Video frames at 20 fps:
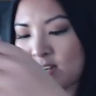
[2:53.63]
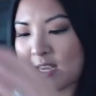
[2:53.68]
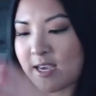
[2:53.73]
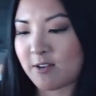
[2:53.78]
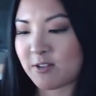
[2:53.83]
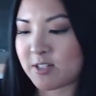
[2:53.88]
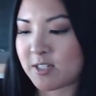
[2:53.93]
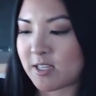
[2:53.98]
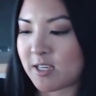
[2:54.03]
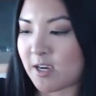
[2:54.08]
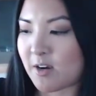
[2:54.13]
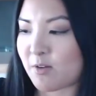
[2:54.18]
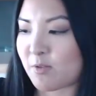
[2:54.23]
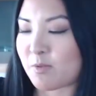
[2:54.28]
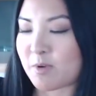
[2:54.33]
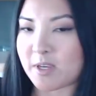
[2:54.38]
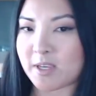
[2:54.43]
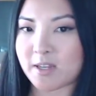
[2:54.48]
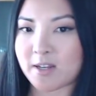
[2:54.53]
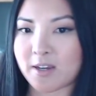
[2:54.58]
it now to get
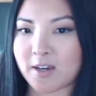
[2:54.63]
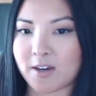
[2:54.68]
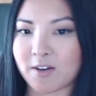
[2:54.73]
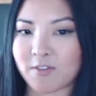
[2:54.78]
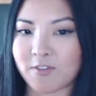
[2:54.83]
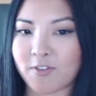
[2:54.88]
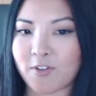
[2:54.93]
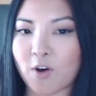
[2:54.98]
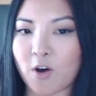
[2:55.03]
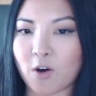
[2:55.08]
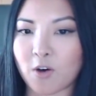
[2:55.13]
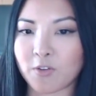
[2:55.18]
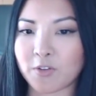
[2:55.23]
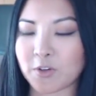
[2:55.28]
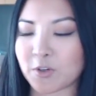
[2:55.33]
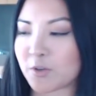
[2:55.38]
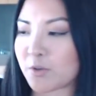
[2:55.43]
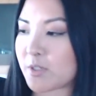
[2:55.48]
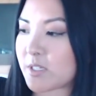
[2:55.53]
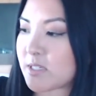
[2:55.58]
rid of all
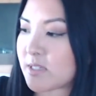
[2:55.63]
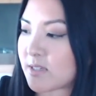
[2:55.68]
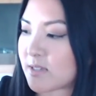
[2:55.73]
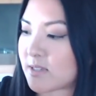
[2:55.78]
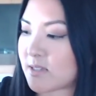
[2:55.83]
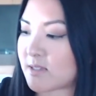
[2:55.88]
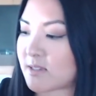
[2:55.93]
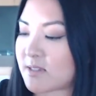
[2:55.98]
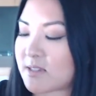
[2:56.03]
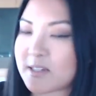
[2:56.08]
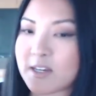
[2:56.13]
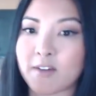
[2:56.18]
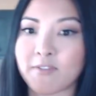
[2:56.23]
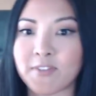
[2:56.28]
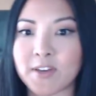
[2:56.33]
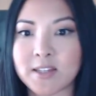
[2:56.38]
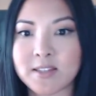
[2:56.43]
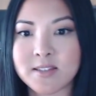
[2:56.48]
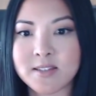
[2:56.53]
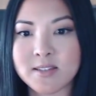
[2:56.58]
the creases and stuff.